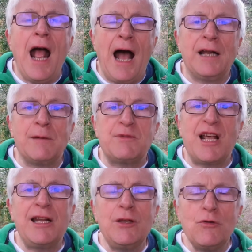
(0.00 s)
And I'm
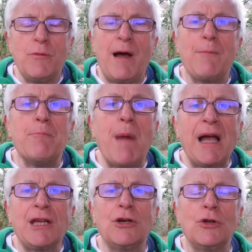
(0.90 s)
telling you about
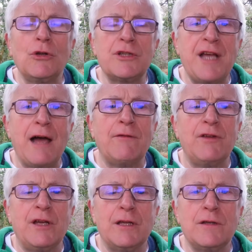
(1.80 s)
Michael
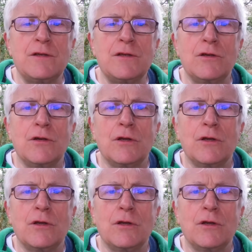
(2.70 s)
Davitt,